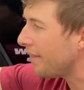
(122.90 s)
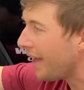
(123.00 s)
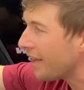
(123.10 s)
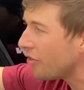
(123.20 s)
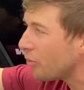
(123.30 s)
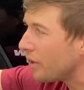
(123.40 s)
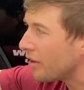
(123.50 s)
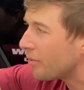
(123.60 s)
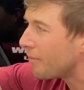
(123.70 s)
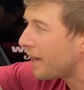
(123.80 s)
that's
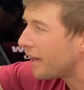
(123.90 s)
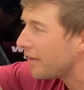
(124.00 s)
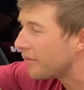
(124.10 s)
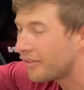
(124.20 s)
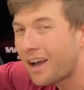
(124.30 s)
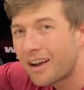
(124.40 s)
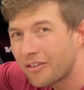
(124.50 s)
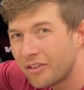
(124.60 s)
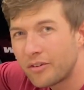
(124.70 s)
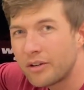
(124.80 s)
with my stock
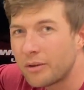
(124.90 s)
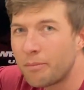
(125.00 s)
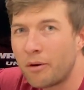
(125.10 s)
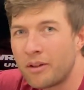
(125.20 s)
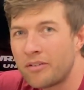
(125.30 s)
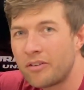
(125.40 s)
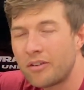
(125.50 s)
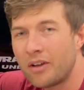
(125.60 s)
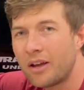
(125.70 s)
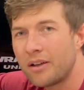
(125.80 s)
steering components
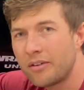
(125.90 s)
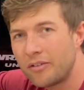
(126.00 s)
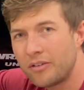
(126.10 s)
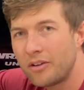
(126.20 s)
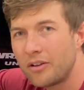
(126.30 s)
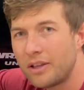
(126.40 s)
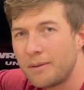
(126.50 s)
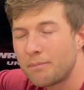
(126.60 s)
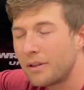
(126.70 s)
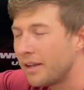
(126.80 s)
still
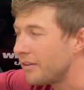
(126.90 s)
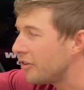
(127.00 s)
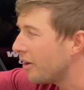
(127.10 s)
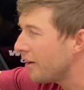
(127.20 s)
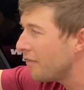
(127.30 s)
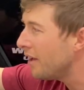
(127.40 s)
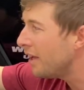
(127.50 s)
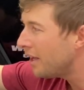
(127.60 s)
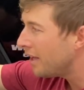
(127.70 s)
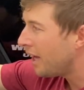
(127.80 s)
in place. You know,
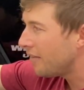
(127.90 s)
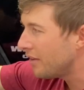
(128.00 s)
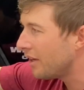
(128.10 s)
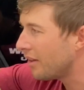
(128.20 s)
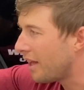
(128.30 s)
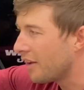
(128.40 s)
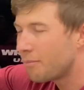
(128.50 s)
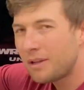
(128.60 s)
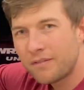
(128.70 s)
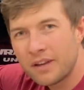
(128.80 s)
I've done a lot of
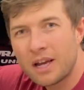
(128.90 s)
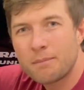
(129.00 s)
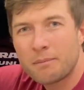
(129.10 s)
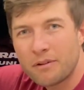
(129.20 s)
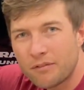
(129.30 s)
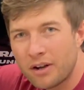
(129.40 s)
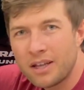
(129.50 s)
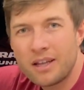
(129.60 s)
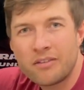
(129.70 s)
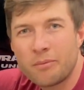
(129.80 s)
beefing up on my front
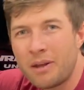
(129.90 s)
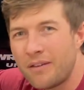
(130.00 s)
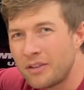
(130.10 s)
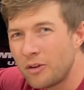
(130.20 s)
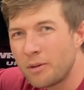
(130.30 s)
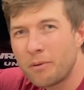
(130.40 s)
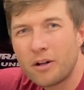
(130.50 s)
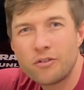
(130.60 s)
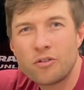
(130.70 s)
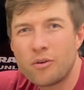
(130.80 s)
end, some heavy duty
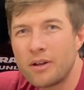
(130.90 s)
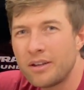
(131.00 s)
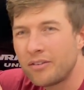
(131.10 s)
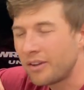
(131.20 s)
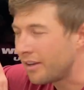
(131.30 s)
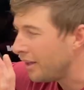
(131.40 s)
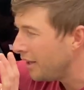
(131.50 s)
ball joints, and